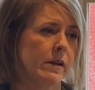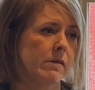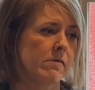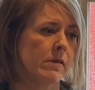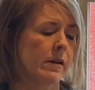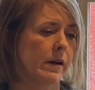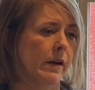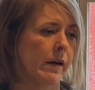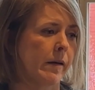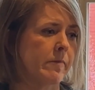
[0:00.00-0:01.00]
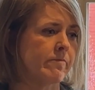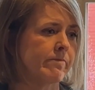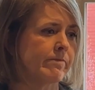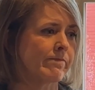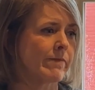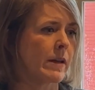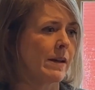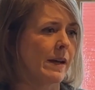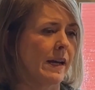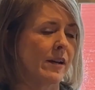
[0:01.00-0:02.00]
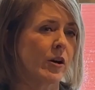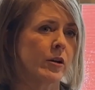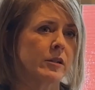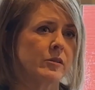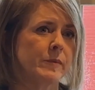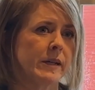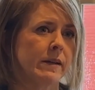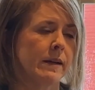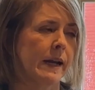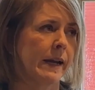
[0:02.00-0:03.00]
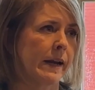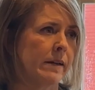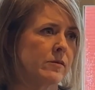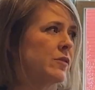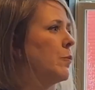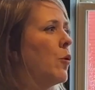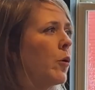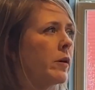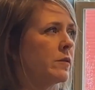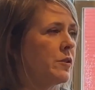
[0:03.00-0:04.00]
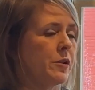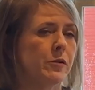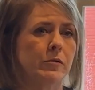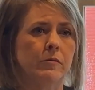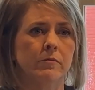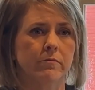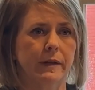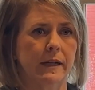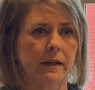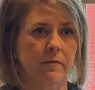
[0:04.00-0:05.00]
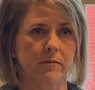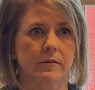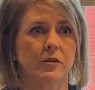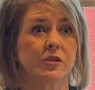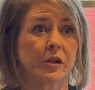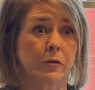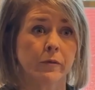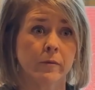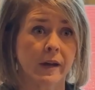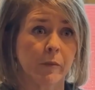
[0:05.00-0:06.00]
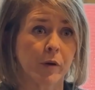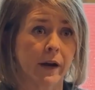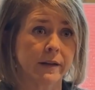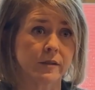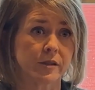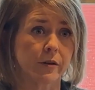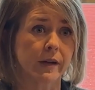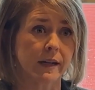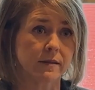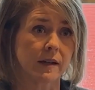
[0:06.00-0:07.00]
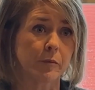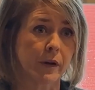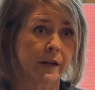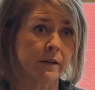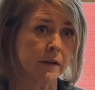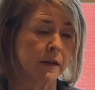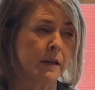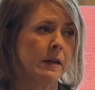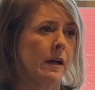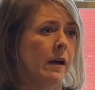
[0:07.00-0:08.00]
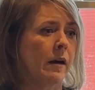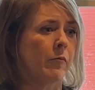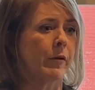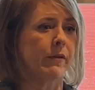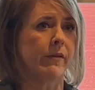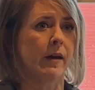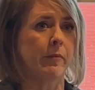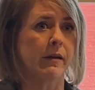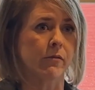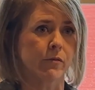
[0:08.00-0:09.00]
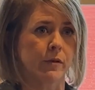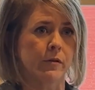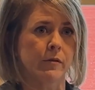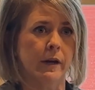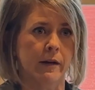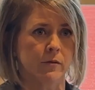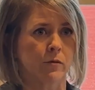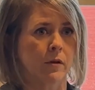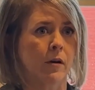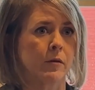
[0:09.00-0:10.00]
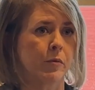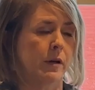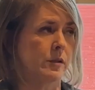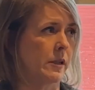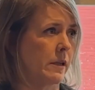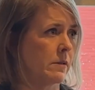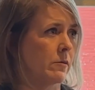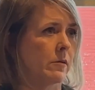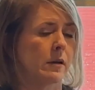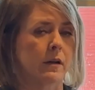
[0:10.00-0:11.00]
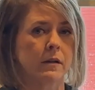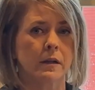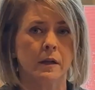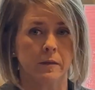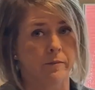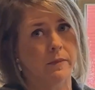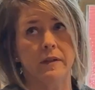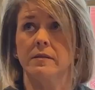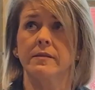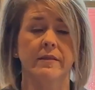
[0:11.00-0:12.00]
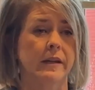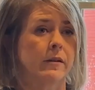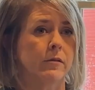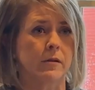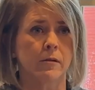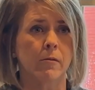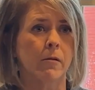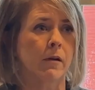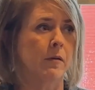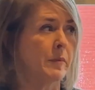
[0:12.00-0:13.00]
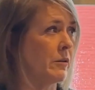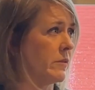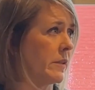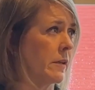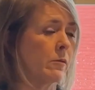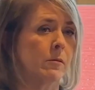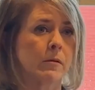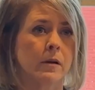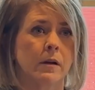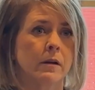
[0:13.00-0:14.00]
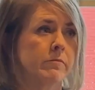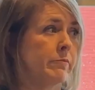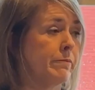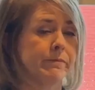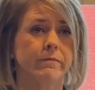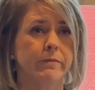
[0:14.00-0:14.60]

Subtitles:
given encouragement and support to show that pride, to showcase that pride, whether that be through outdoor art projects or this theater or music or